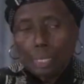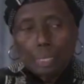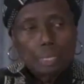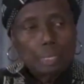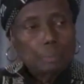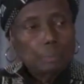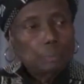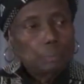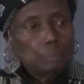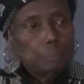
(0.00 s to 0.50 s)

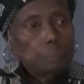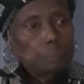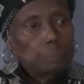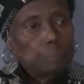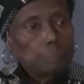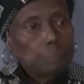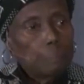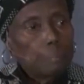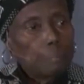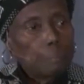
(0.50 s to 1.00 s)
the
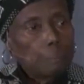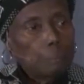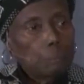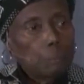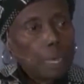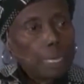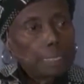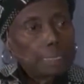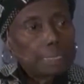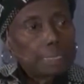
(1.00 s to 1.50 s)

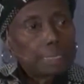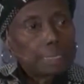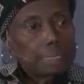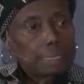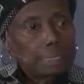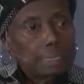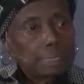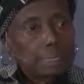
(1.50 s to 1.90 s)
rights